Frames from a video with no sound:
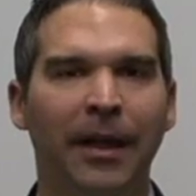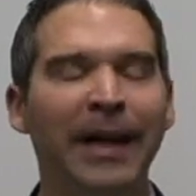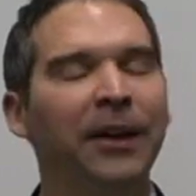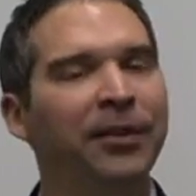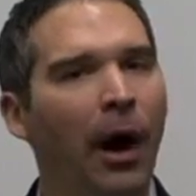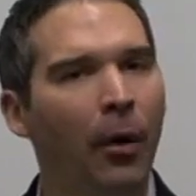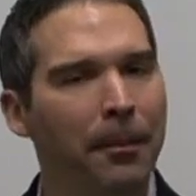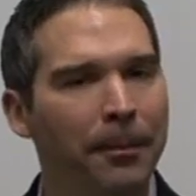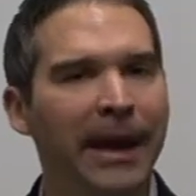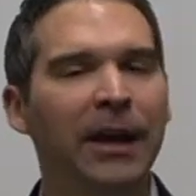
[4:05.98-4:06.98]
That's how
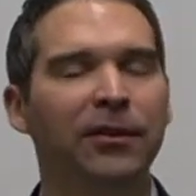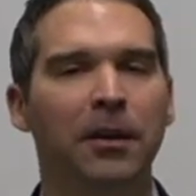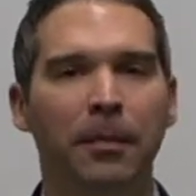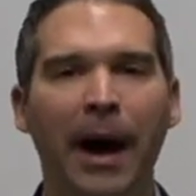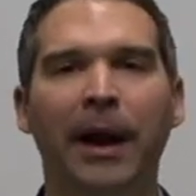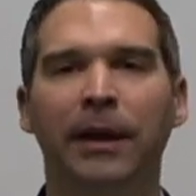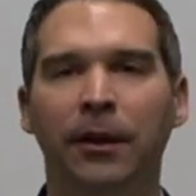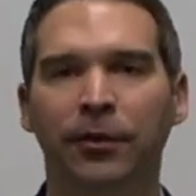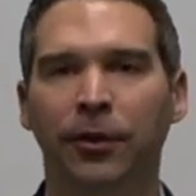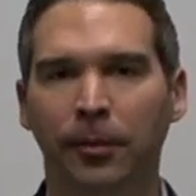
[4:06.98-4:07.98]
amazing the body
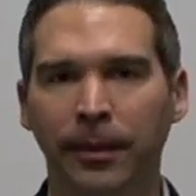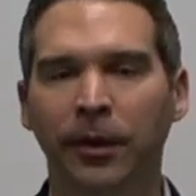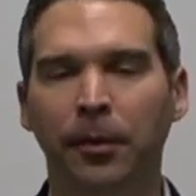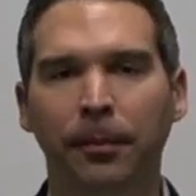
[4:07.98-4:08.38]
is in its